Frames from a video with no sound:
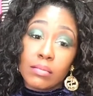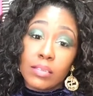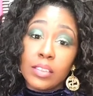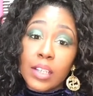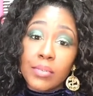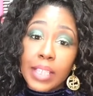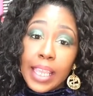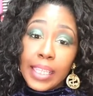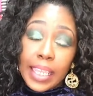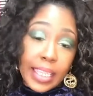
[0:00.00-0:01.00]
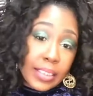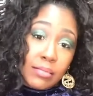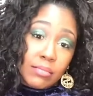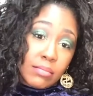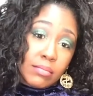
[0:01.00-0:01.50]
don't like it
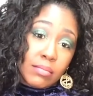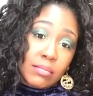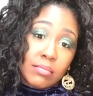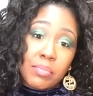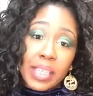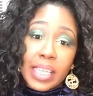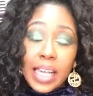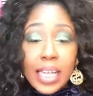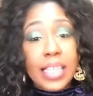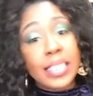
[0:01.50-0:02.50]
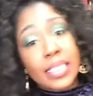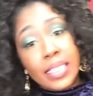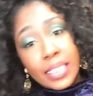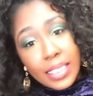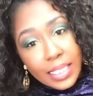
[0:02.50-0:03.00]

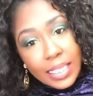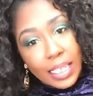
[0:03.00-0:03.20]
because